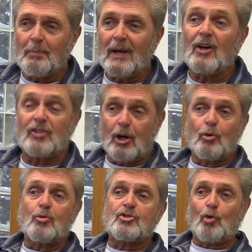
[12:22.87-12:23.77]
because they
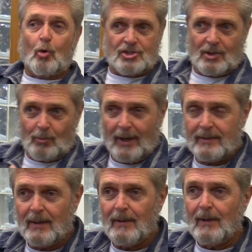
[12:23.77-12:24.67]
do source it right.
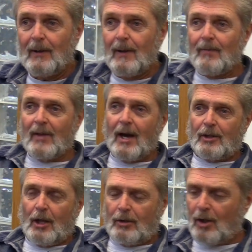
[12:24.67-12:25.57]
Yeah,
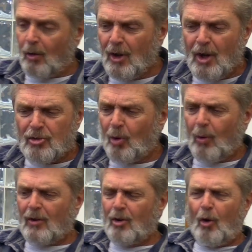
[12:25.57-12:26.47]
you know.
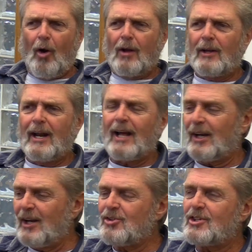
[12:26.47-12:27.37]
So all of that,
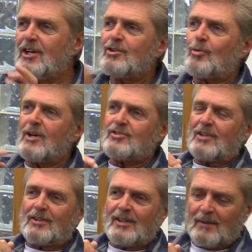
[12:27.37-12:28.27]
here's the
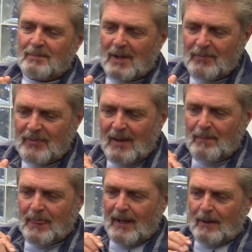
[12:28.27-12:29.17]
interesting
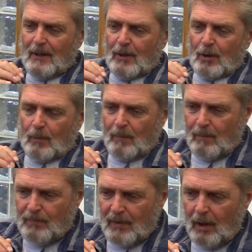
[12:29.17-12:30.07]
thing.
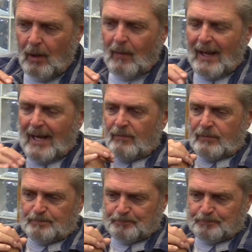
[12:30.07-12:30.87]
A lot of,